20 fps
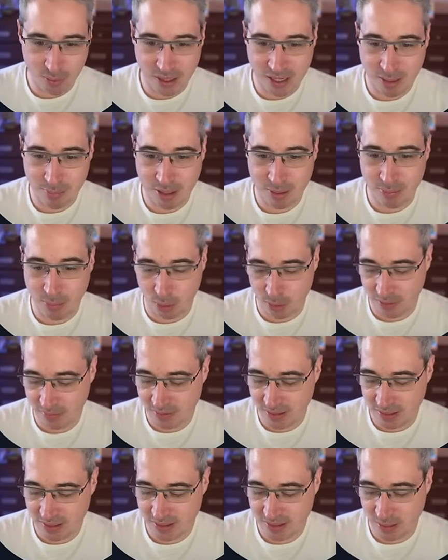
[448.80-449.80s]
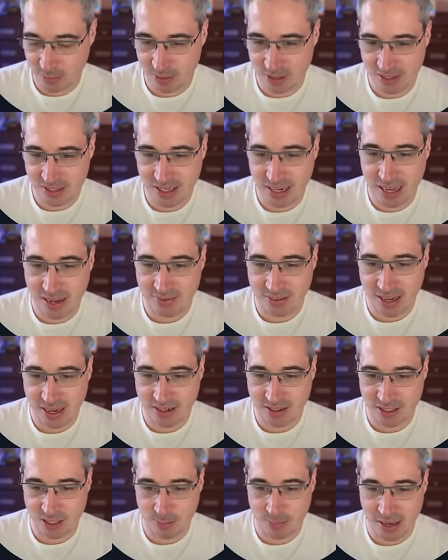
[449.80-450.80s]
We come on both of these and we're just going to have to
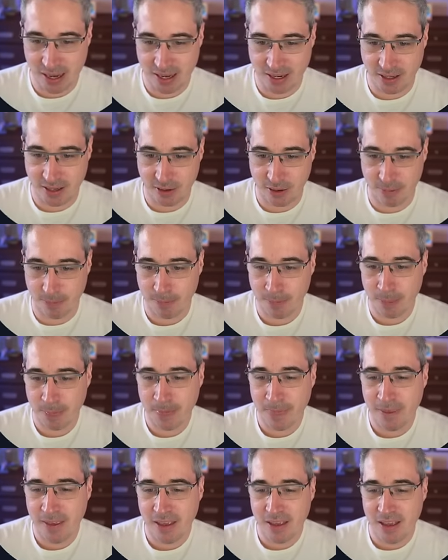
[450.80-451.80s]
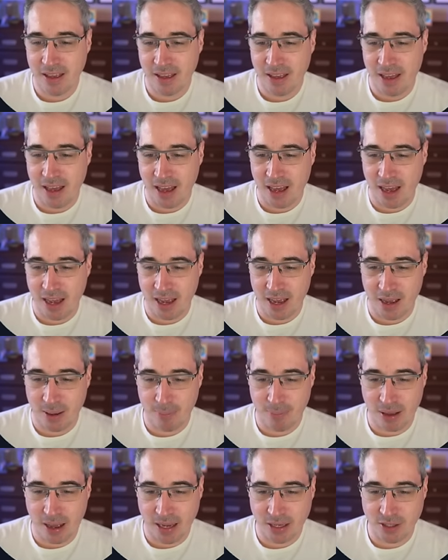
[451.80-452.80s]
add a span here.
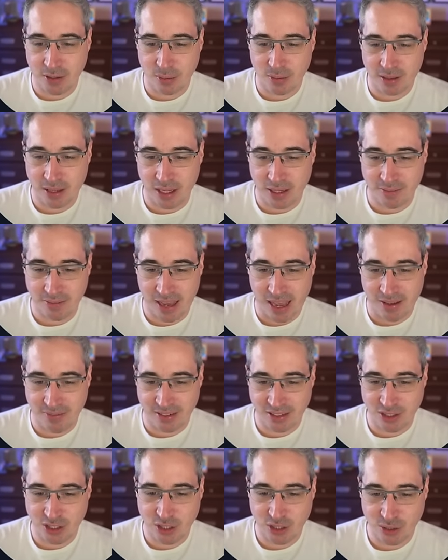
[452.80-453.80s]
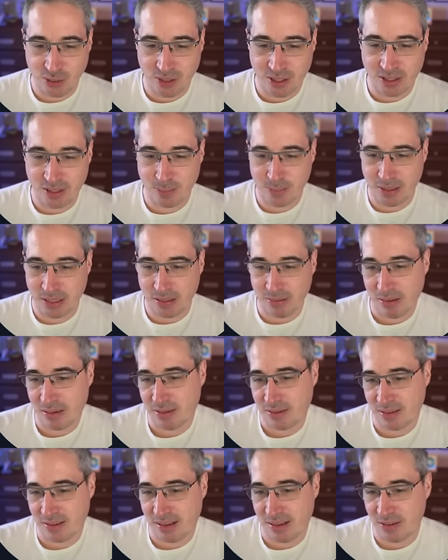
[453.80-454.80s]
I don't love having to do this, but
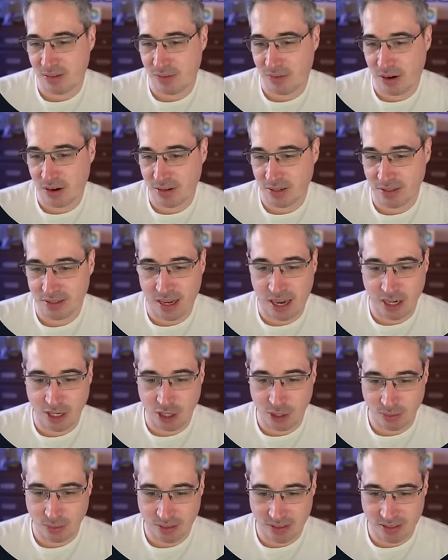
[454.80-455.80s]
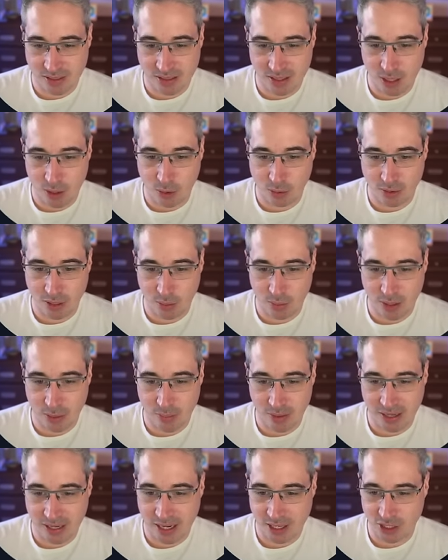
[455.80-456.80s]
it's, as far as I know, this is the only
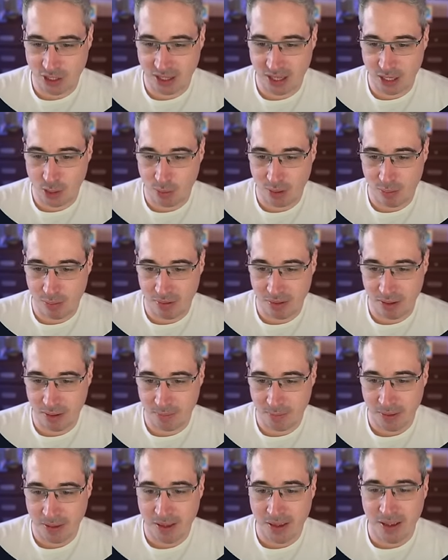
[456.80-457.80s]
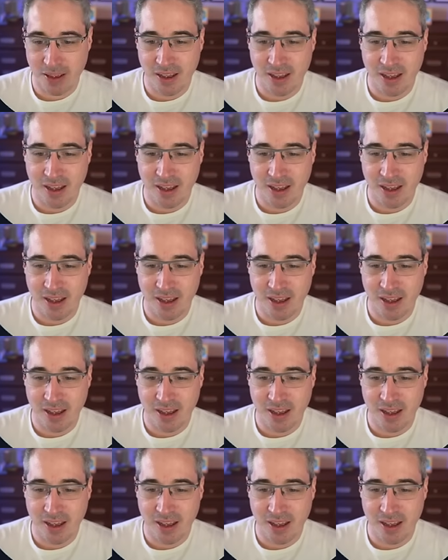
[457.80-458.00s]
way we can actually get away with it.